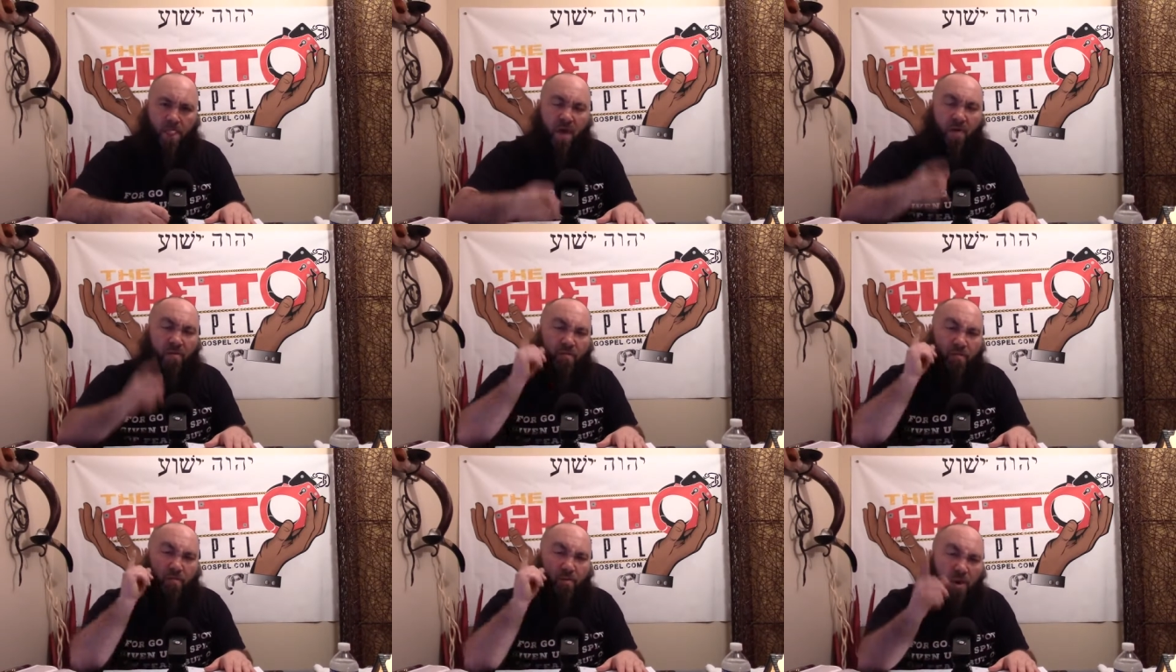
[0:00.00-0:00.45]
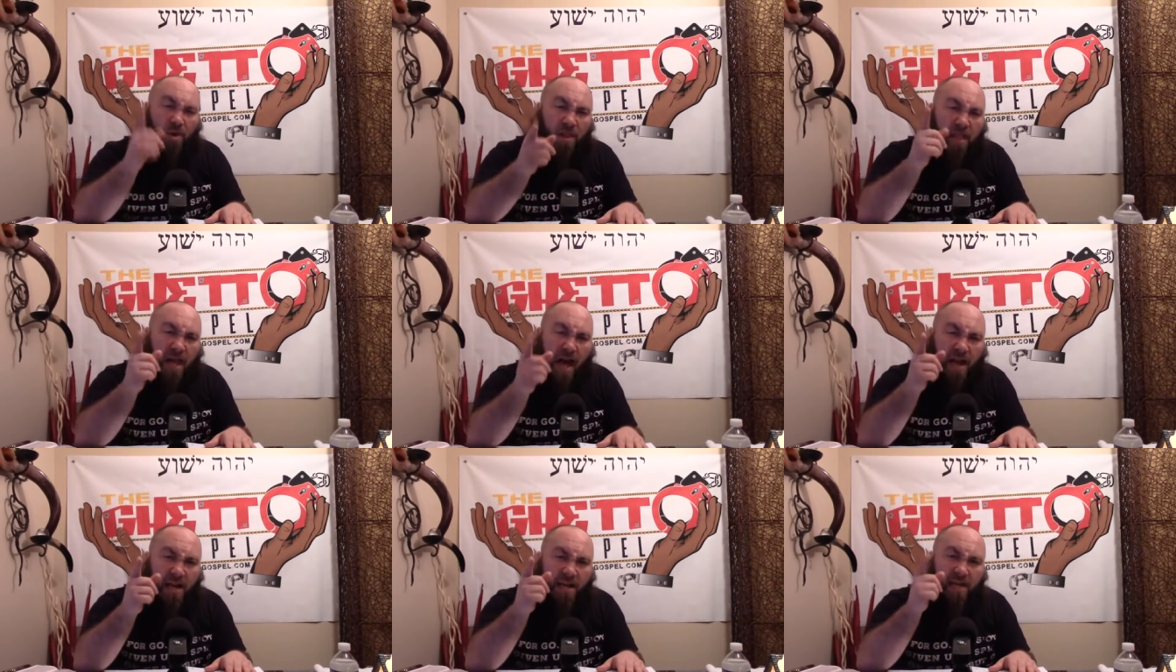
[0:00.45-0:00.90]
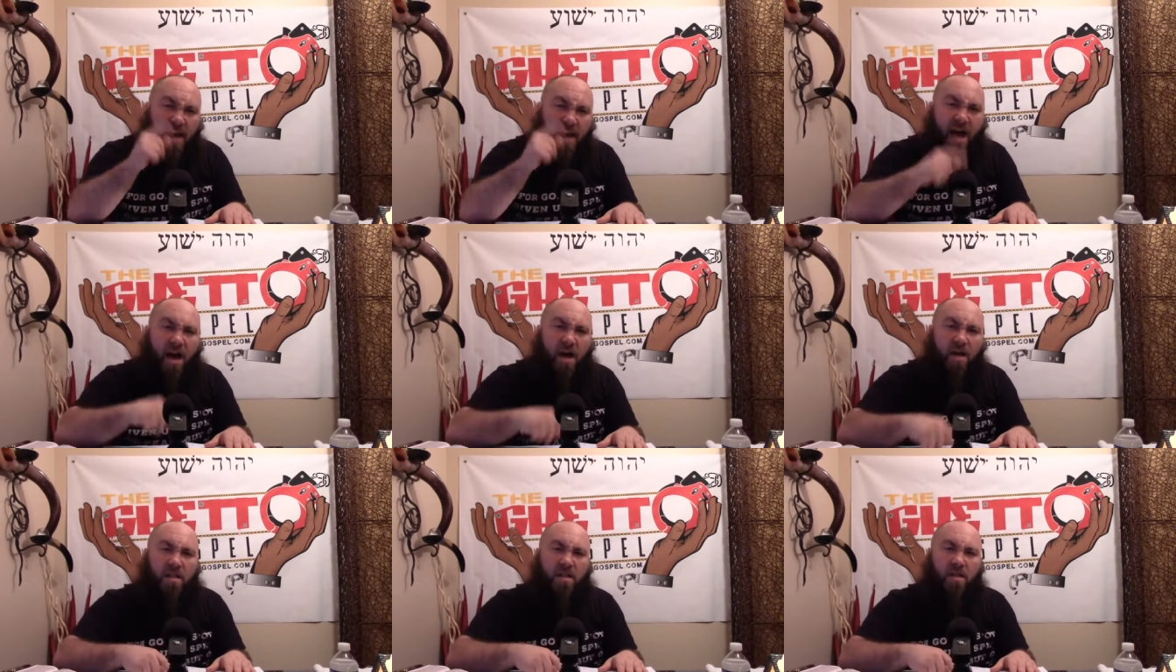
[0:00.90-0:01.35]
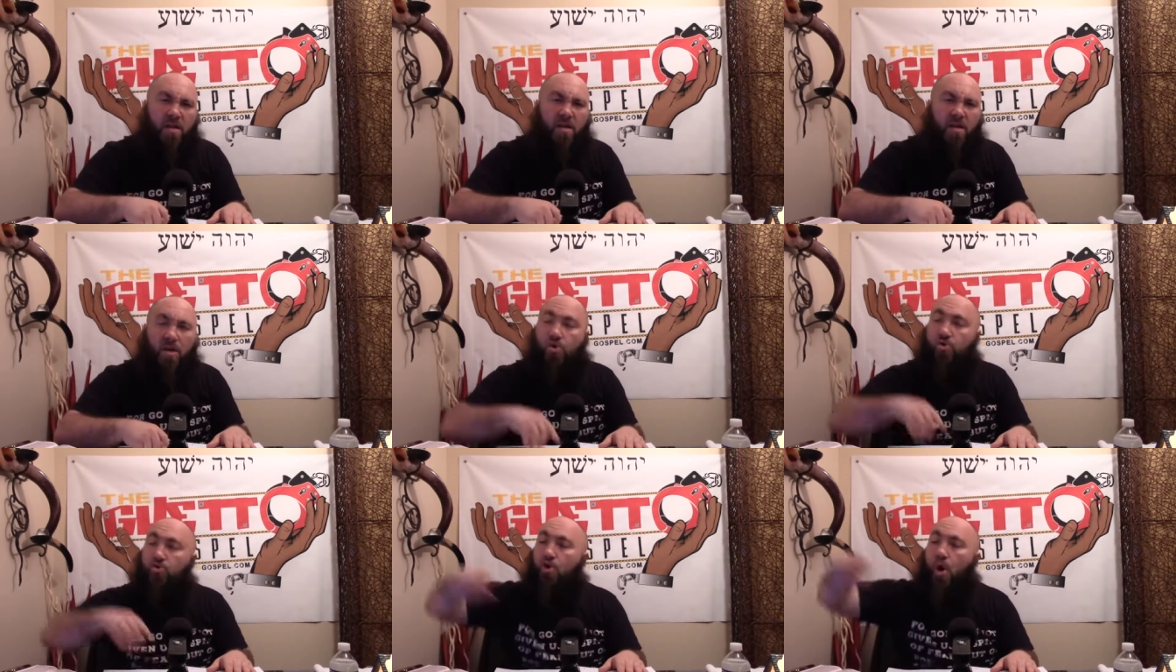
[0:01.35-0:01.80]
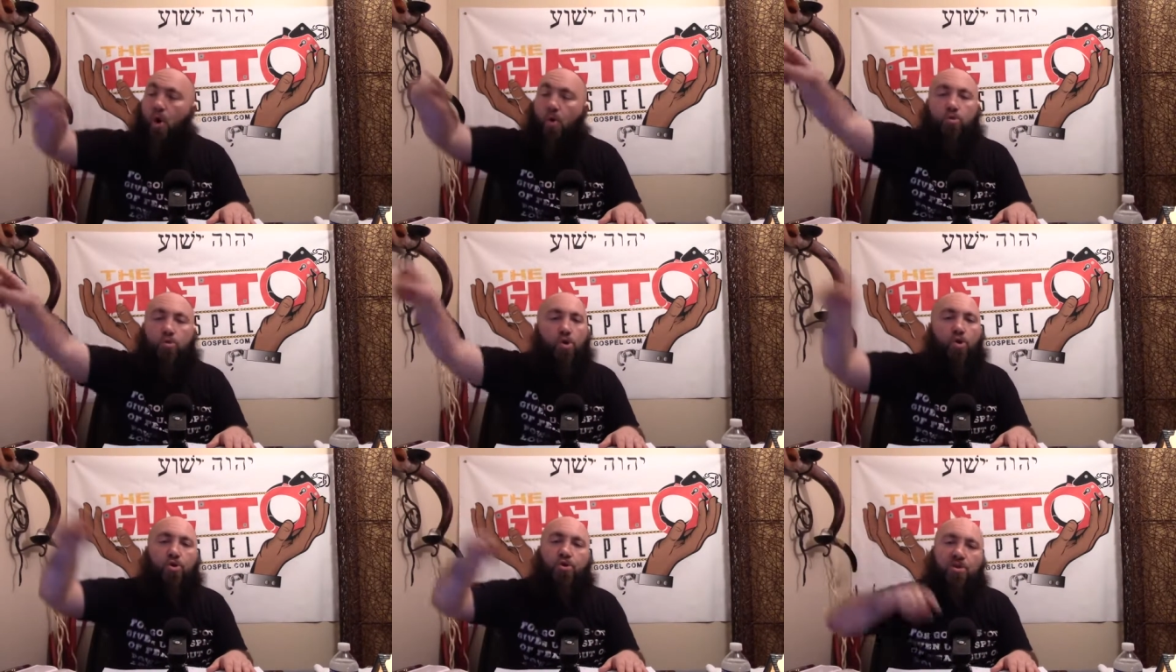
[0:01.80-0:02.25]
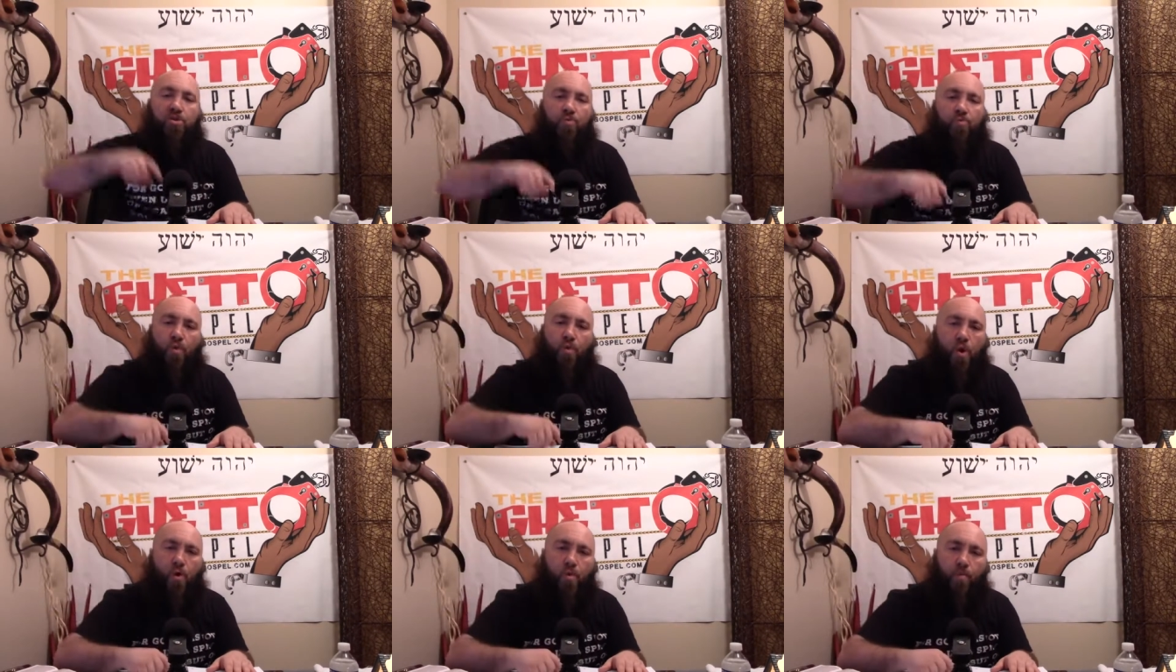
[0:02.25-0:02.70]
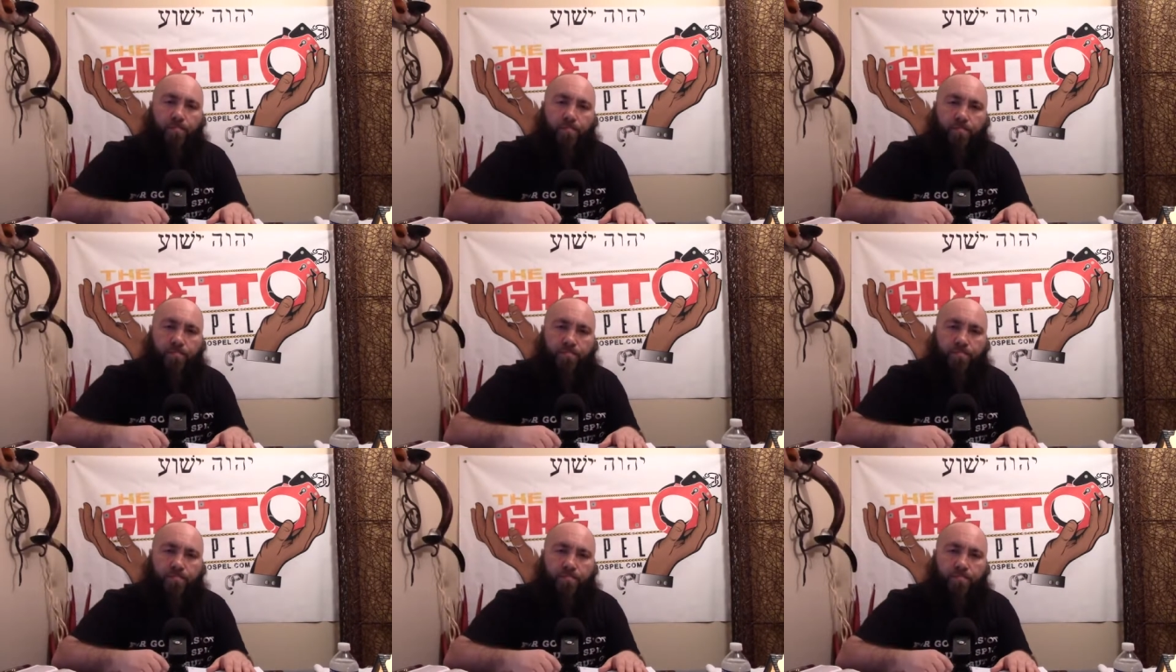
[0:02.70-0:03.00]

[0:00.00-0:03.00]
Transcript: And for a lot of y'all, don't look to Rome.